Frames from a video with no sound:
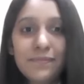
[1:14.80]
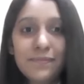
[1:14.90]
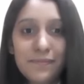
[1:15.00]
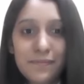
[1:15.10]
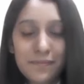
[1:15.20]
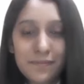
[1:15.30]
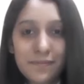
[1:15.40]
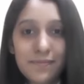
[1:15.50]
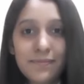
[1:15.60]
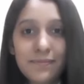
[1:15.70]

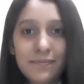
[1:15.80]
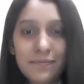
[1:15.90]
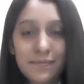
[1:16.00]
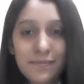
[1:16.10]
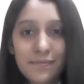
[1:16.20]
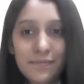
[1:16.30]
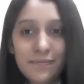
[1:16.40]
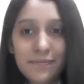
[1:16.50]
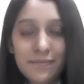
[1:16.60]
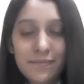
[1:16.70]

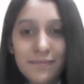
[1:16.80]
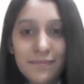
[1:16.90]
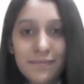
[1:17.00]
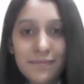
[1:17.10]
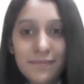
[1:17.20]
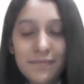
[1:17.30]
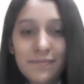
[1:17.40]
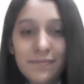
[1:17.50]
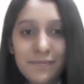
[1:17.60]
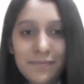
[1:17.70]

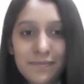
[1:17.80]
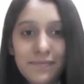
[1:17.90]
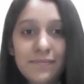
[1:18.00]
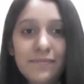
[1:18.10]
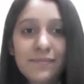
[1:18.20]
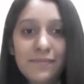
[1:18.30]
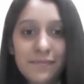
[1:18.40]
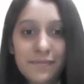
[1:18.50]
No words are spoken by the person on screen.